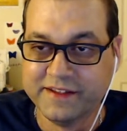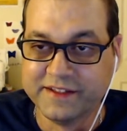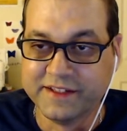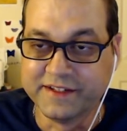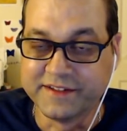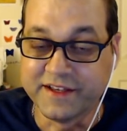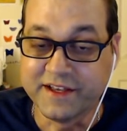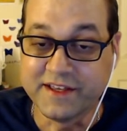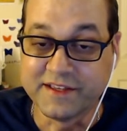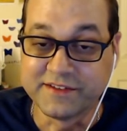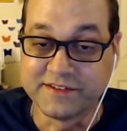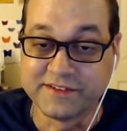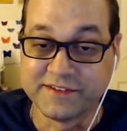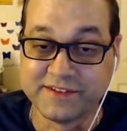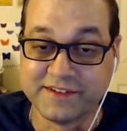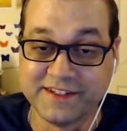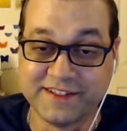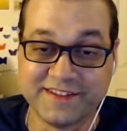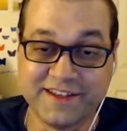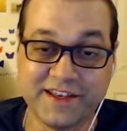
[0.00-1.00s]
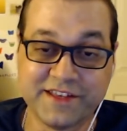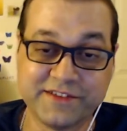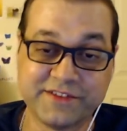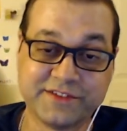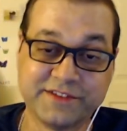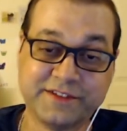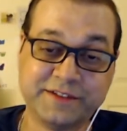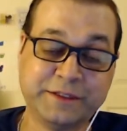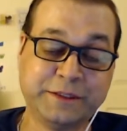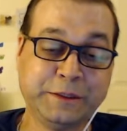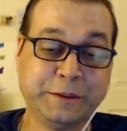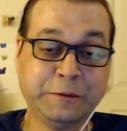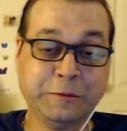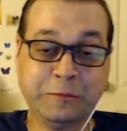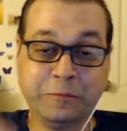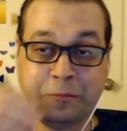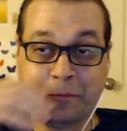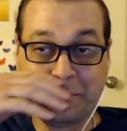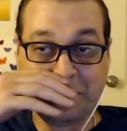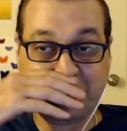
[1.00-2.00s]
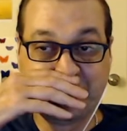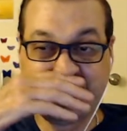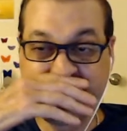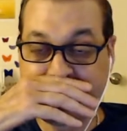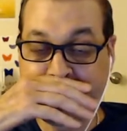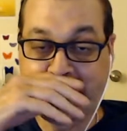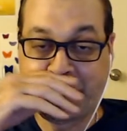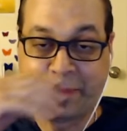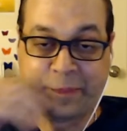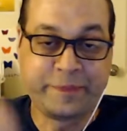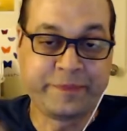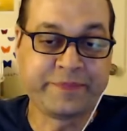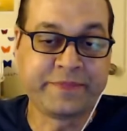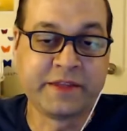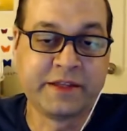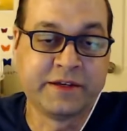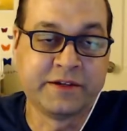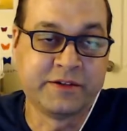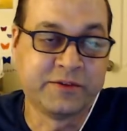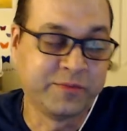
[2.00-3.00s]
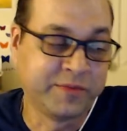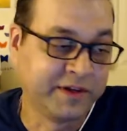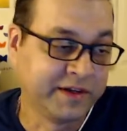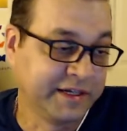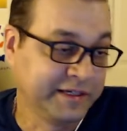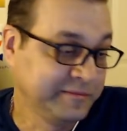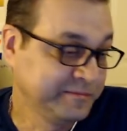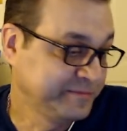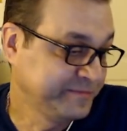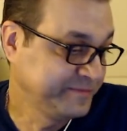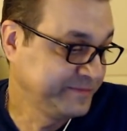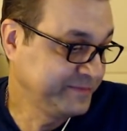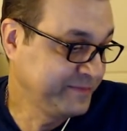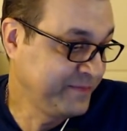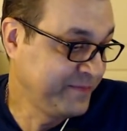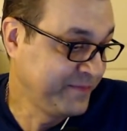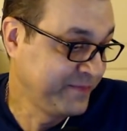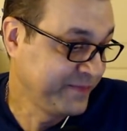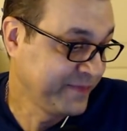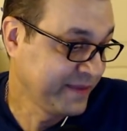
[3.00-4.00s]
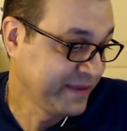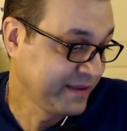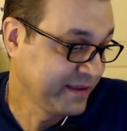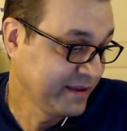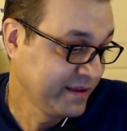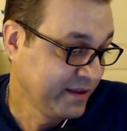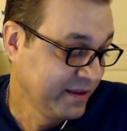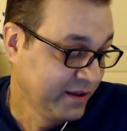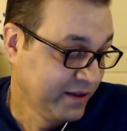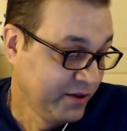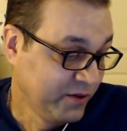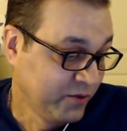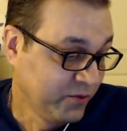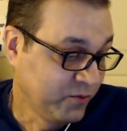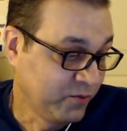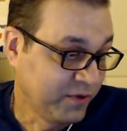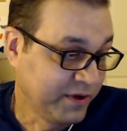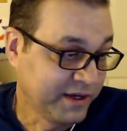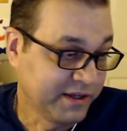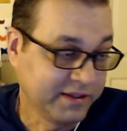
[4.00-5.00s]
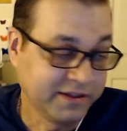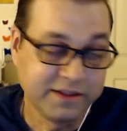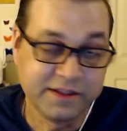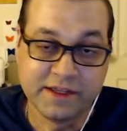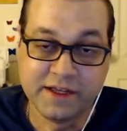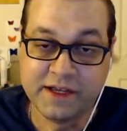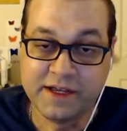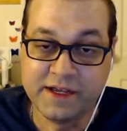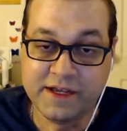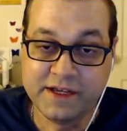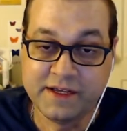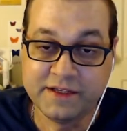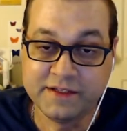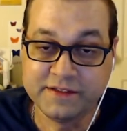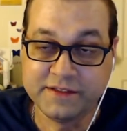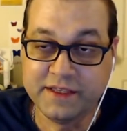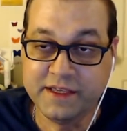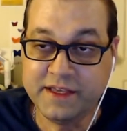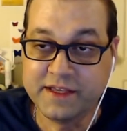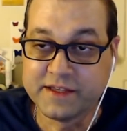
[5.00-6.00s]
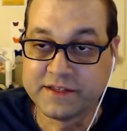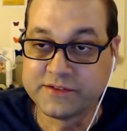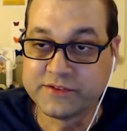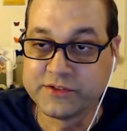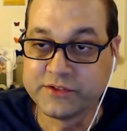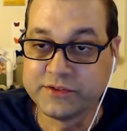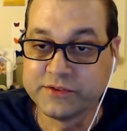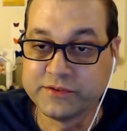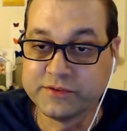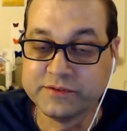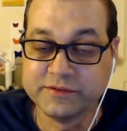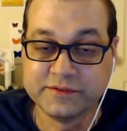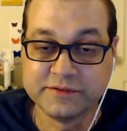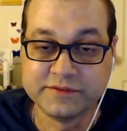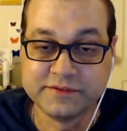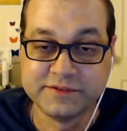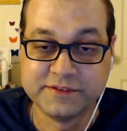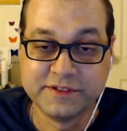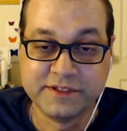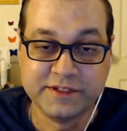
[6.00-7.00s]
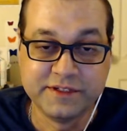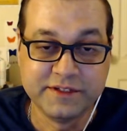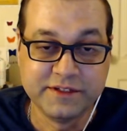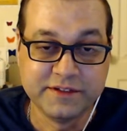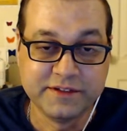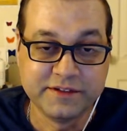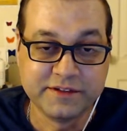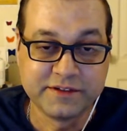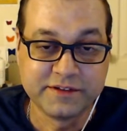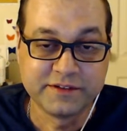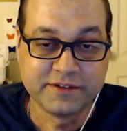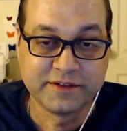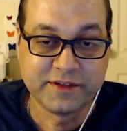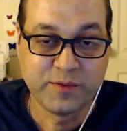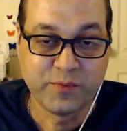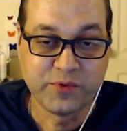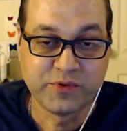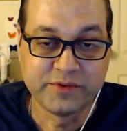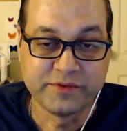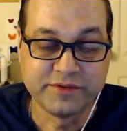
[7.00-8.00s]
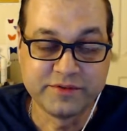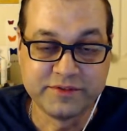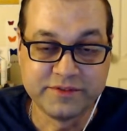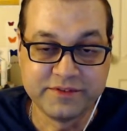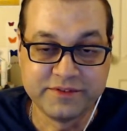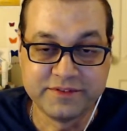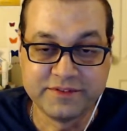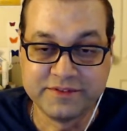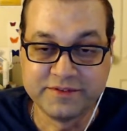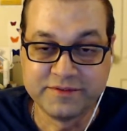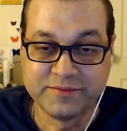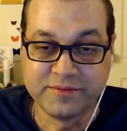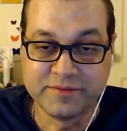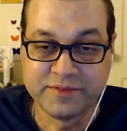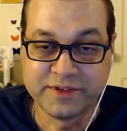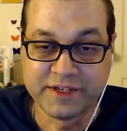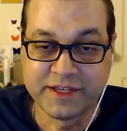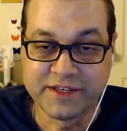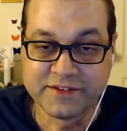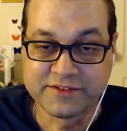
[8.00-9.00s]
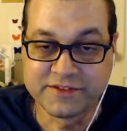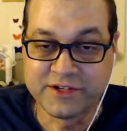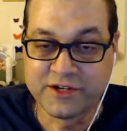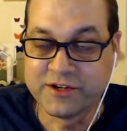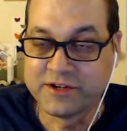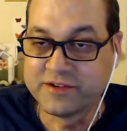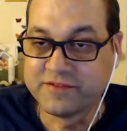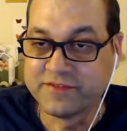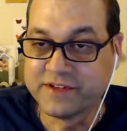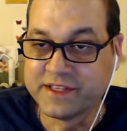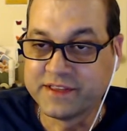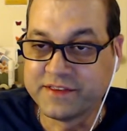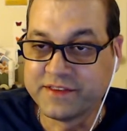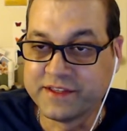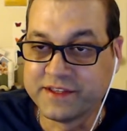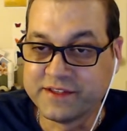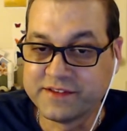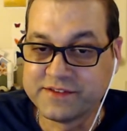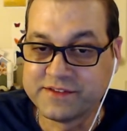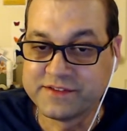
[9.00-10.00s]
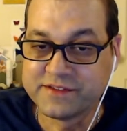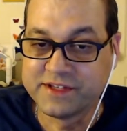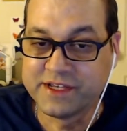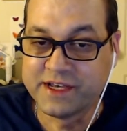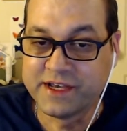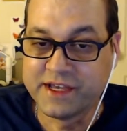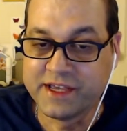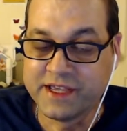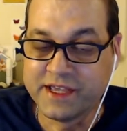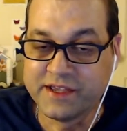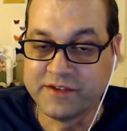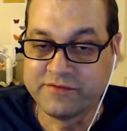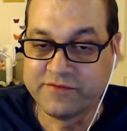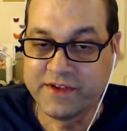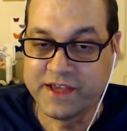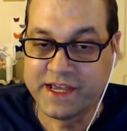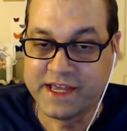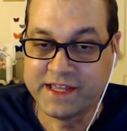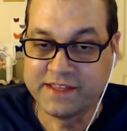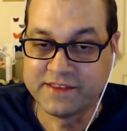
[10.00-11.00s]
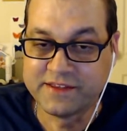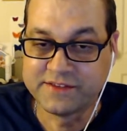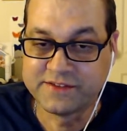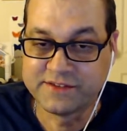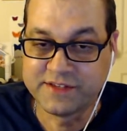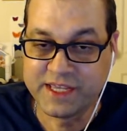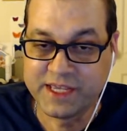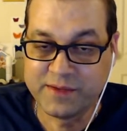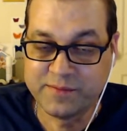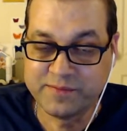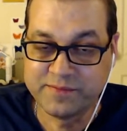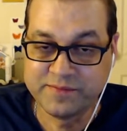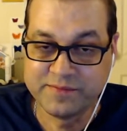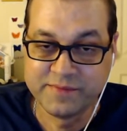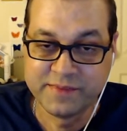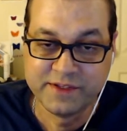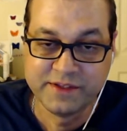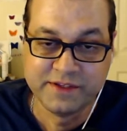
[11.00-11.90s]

It does. It does. Oh my. Well, yeah, so a couple, I guess, current event things. I've had the same